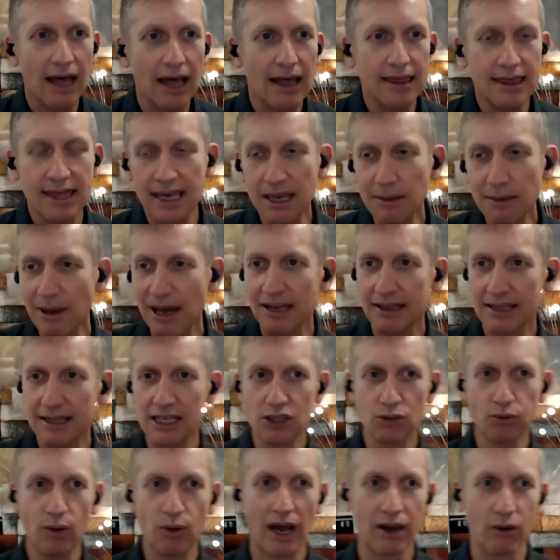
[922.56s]
Think about it
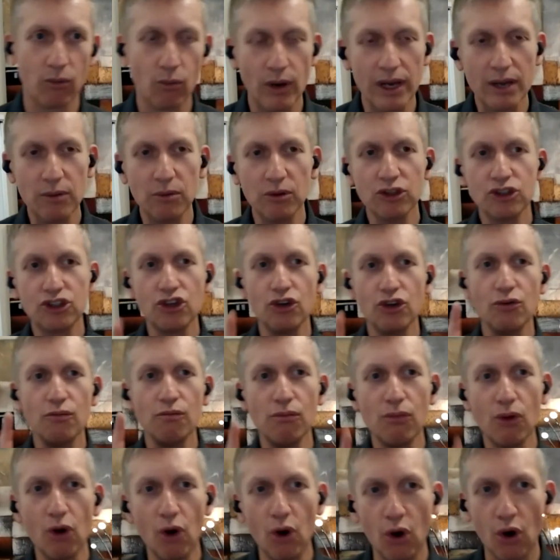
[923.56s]
this way. We will do
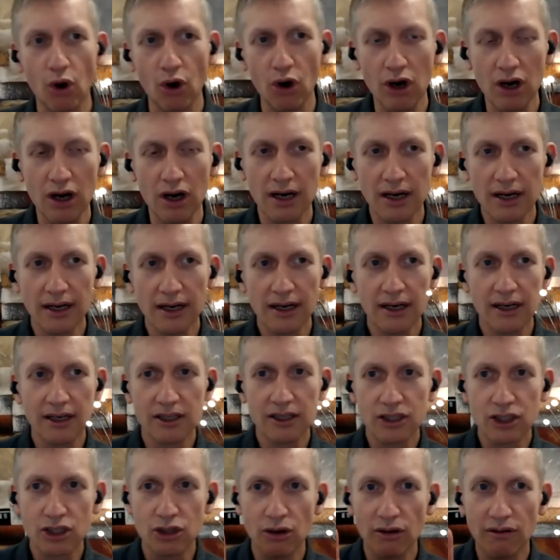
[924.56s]
more
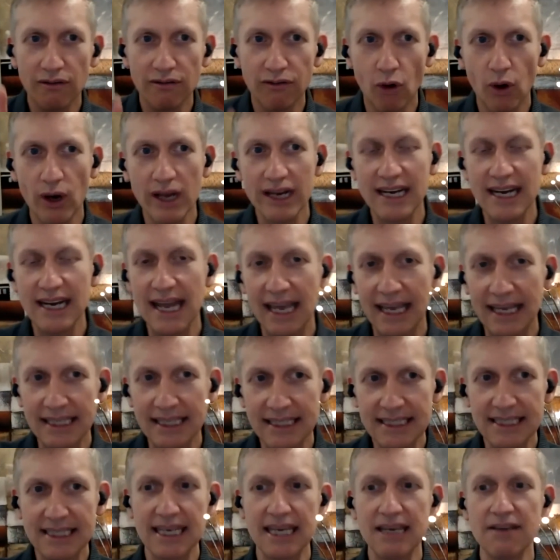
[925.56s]
to avoid
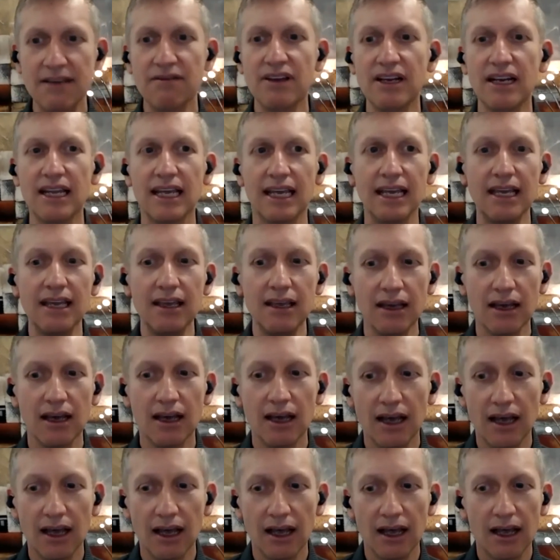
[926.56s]
negativity
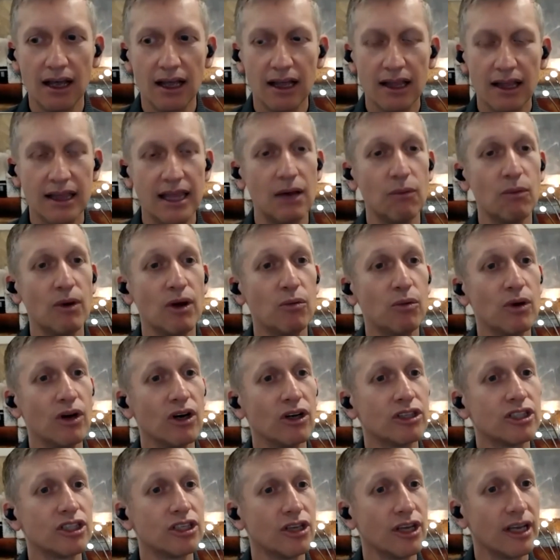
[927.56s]
than we
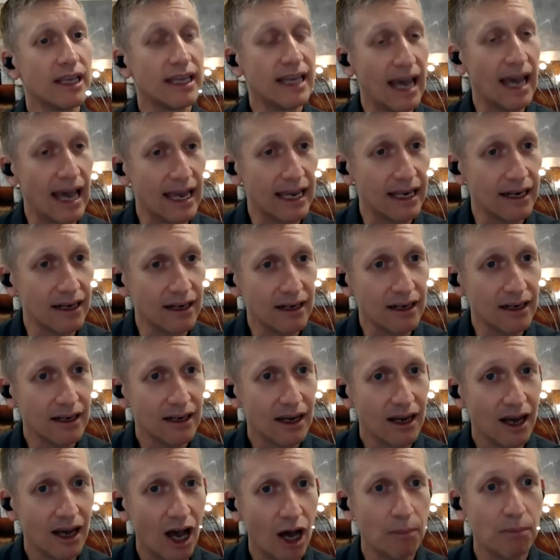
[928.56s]
will to gain
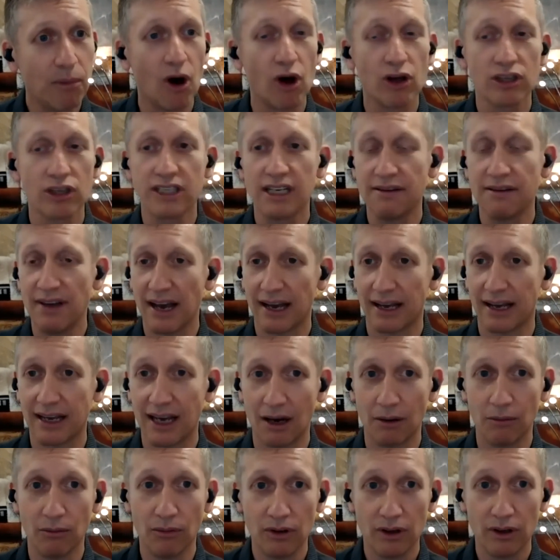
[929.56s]
a positive
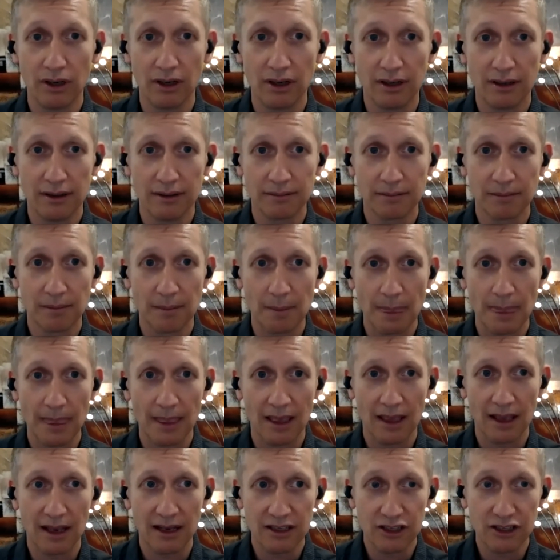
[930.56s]
outcome.
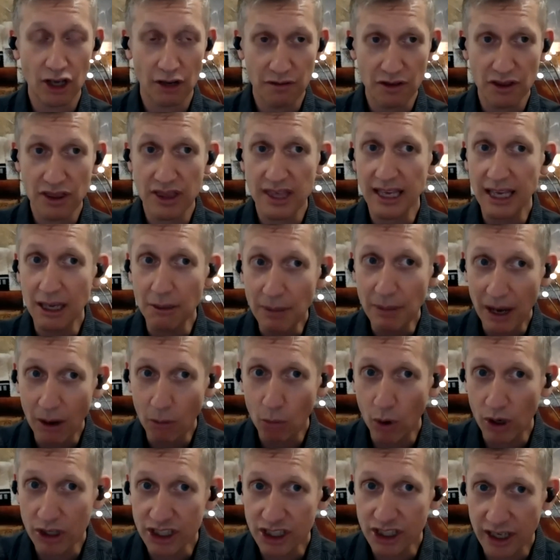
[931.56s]
So if you think about
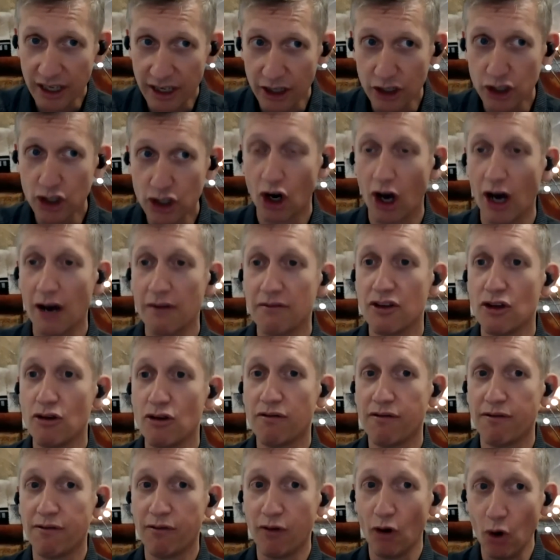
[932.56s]
what's going to drive you
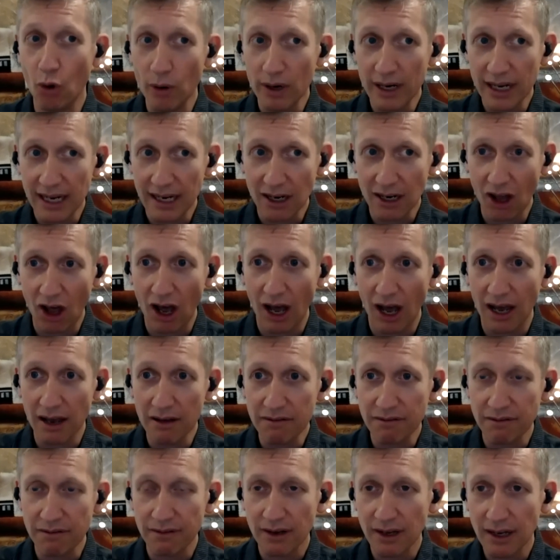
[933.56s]
forward in
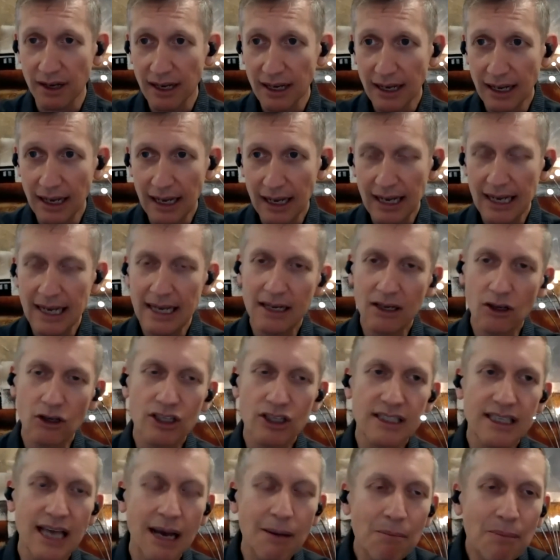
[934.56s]
life, look,
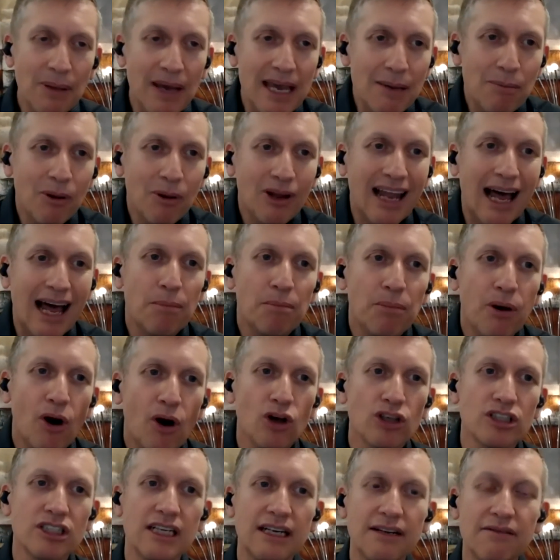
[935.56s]
some people are
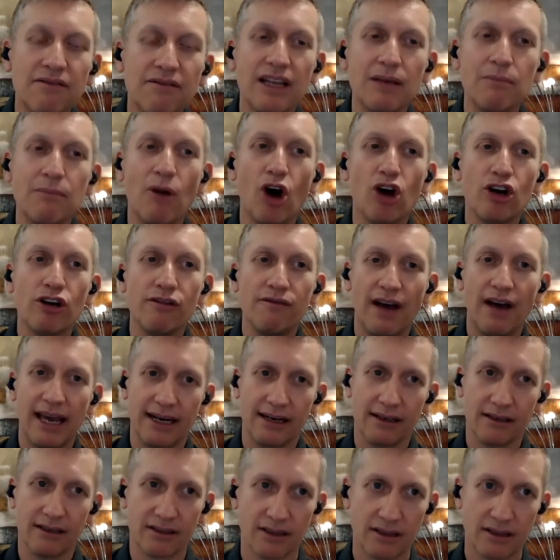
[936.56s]
positively motivated,